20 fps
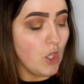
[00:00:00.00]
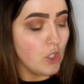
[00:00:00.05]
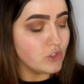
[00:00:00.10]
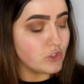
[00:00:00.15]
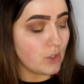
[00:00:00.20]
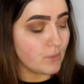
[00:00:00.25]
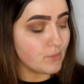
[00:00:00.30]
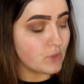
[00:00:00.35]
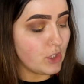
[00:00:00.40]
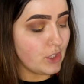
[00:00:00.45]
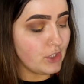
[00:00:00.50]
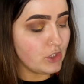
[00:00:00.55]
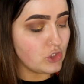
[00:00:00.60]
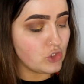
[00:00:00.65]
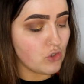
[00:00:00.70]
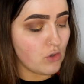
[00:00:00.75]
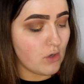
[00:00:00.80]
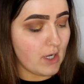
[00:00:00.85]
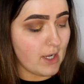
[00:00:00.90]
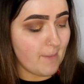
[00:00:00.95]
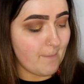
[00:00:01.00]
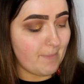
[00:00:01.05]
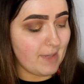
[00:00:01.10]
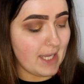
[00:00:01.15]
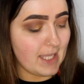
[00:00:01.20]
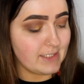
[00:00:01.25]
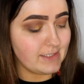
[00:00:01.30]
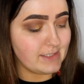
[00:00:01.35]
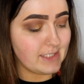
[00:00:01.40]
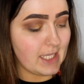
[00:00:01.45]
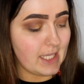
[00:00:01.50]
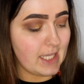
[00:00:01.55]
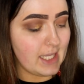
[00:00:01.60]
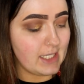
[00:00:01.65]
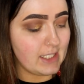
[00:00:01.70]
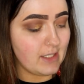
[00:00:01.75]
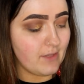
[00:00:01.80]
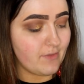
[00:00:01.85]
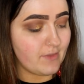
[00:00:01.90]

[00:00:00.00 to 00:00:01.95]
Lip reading: so I'm going to try and blend in